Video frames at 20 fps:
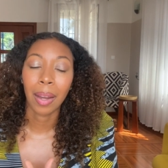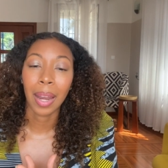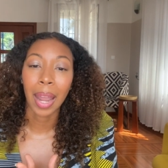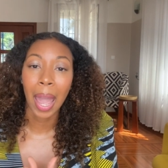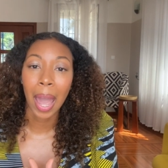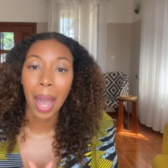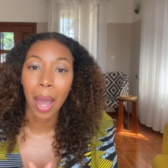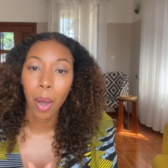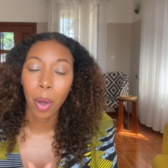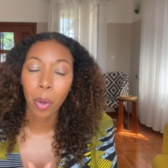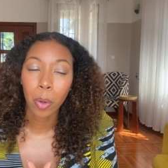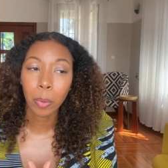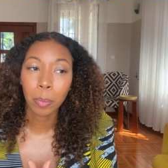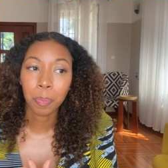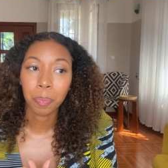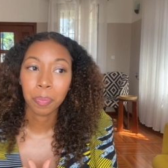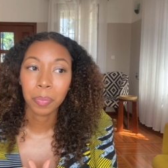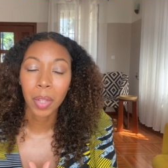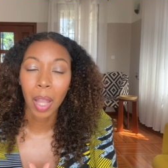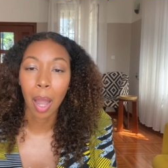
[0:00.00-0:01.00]
now,
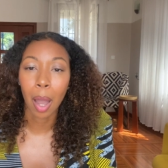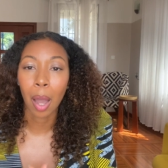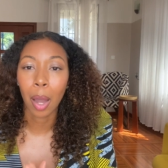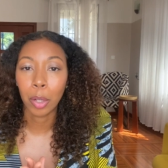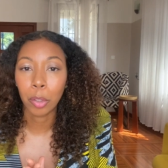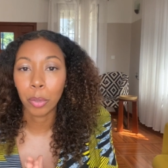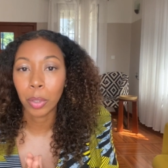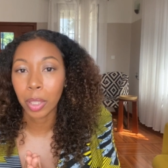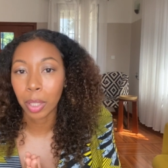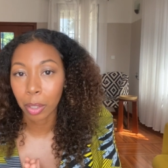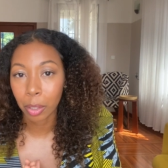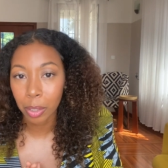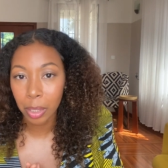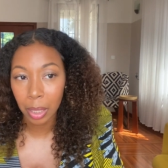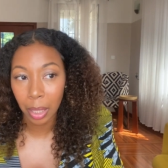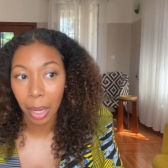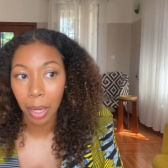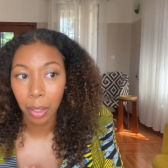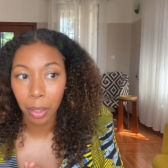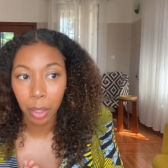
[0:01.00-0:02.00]
100 years
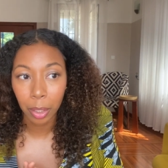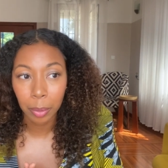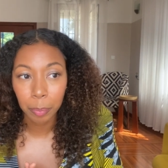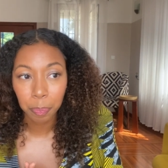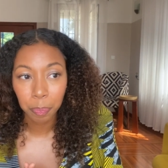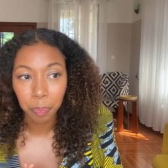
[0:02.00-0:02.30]
later.